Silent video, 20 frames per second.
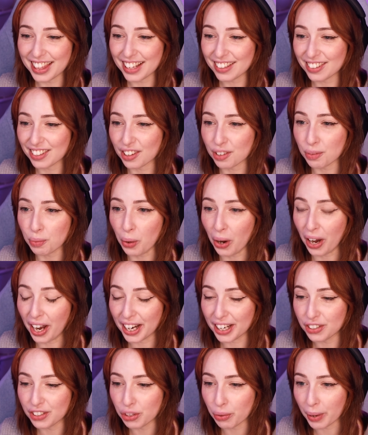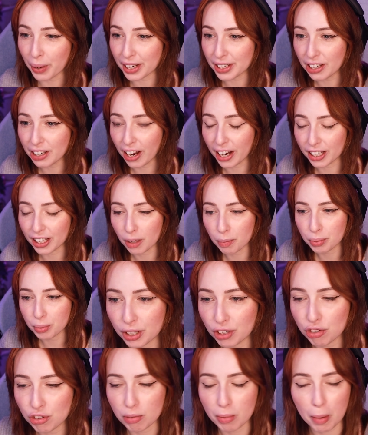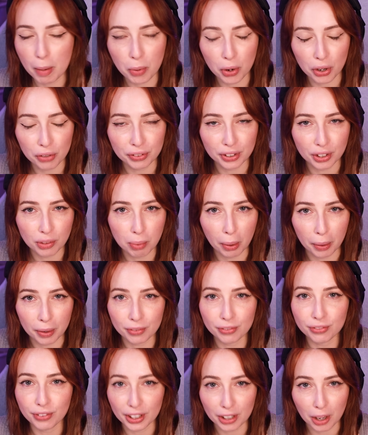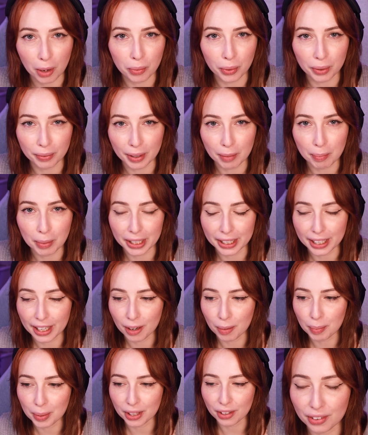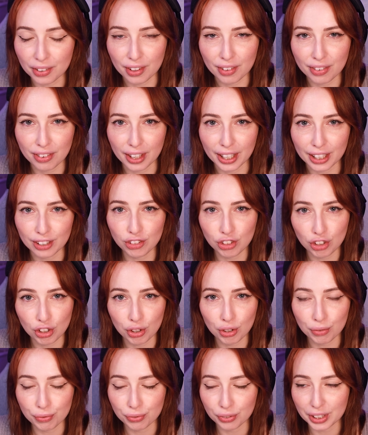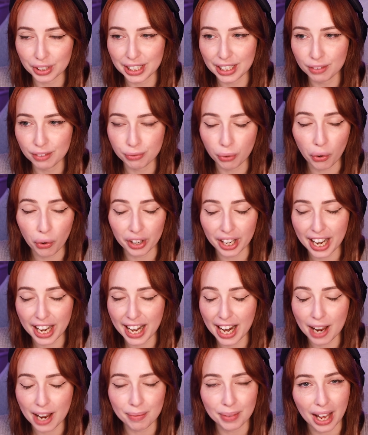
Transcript: This is what I do at night, and I'm pretty sure my boyfriend is probably fed up with it by now because it's like 2, 3, 4 a.m.